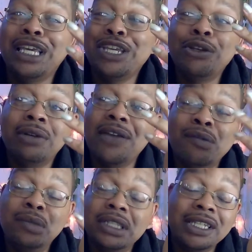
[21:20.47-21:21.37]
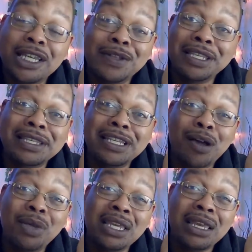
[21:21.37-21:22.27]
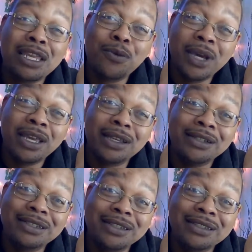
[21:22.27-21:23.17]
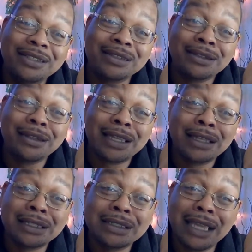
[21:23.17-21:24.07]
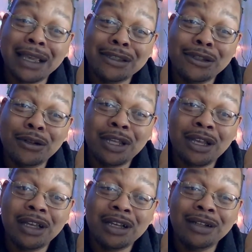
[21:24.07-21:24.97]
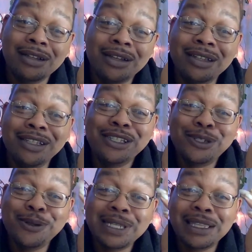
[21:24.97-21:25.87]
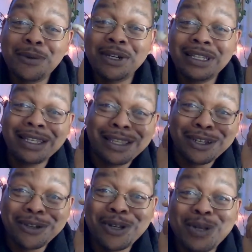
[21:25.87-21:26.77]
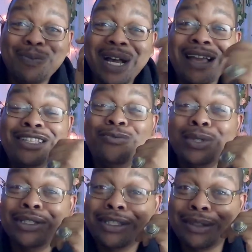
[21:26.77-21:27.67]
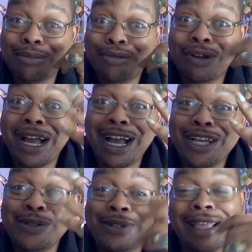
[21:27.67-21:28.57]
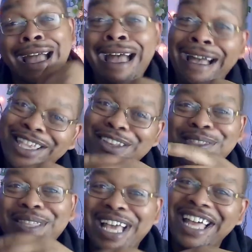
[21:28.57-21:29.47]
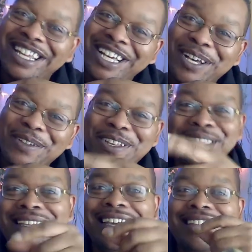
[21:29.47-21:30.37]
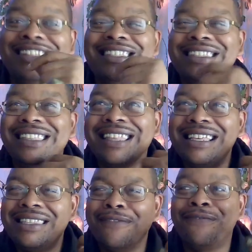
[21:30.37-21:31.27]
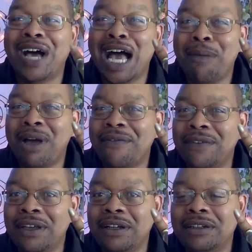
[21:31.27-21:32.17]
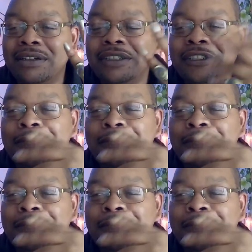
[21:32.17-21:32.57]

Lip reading: that you don't even believe that this is coming anyways because likely it's taken so long. So it's like they want to like creep by and really just surprise you, like you didn't think I'd come, you didn't think that's the vibe I feel.